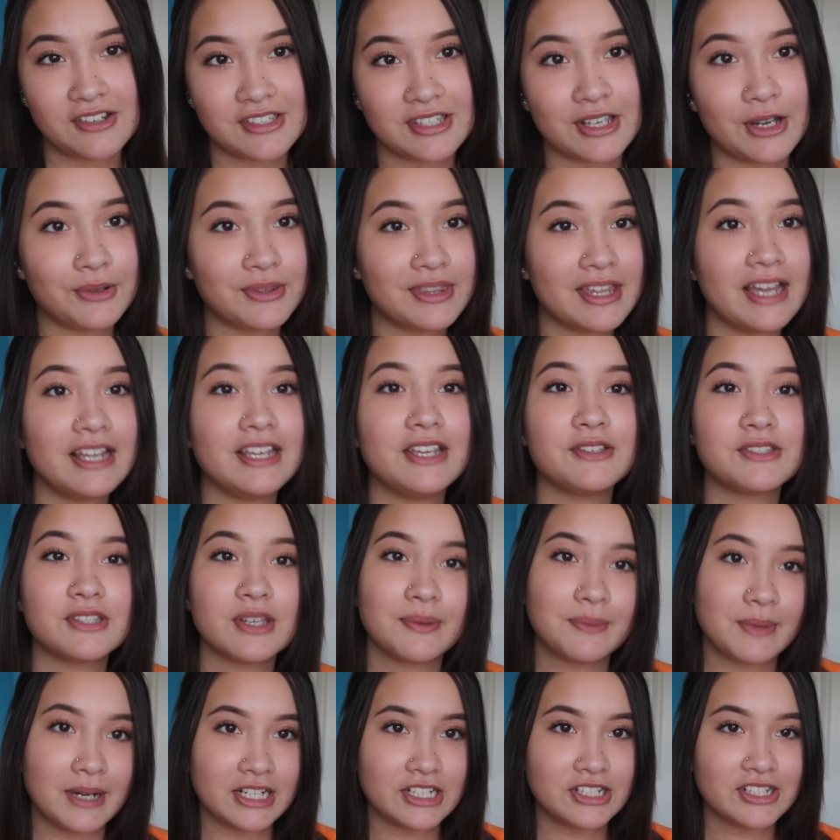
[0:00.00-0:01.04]
So thank you
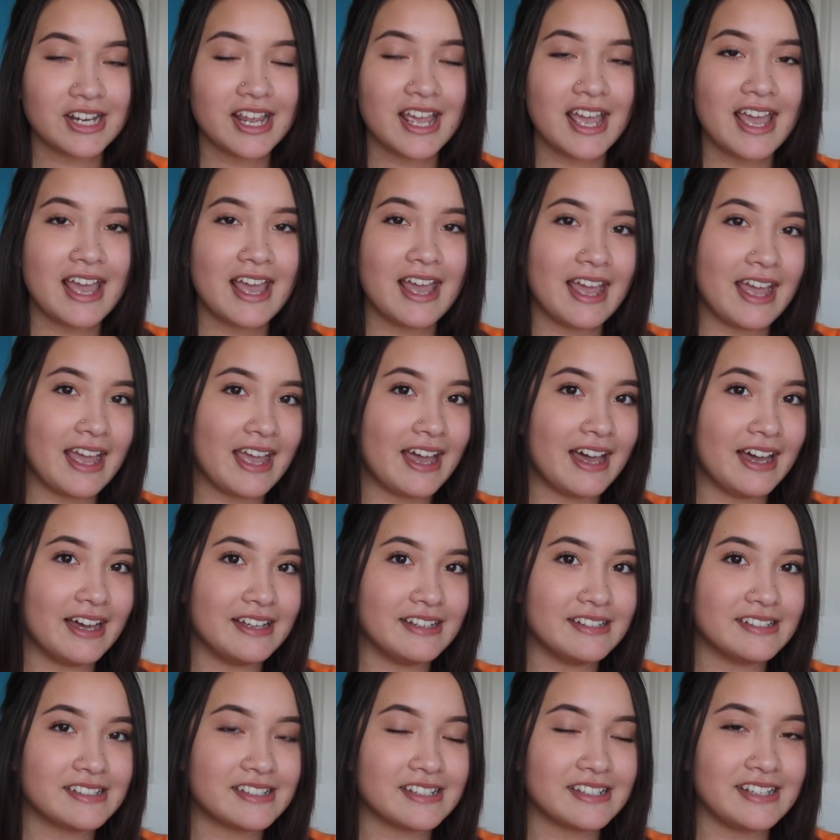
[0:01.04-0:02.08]
so much,
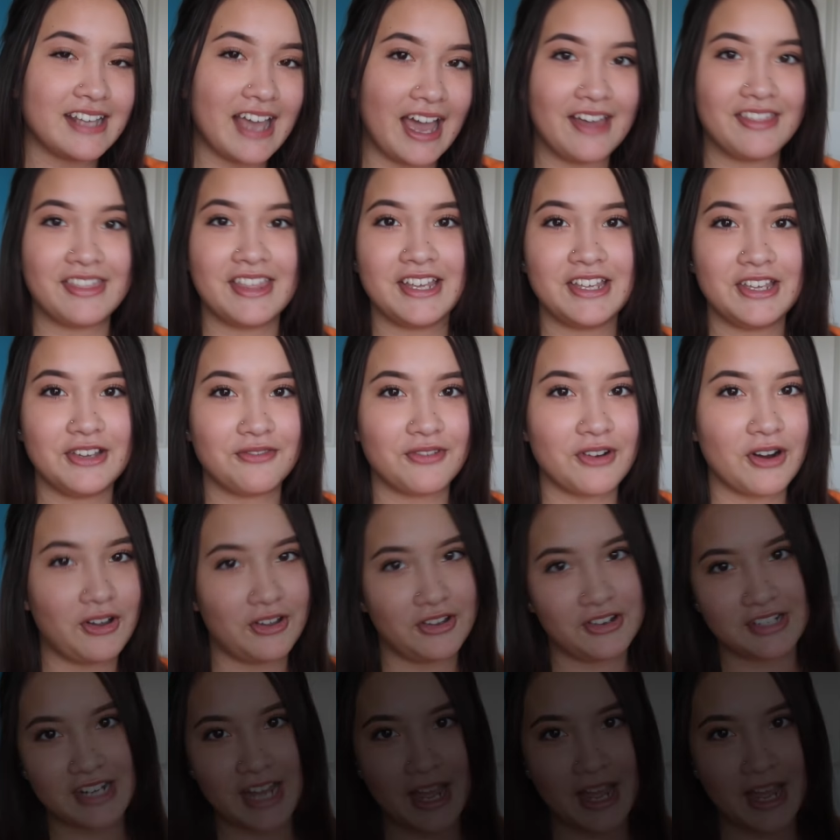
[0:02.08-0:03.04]
and yeah, thank you for all your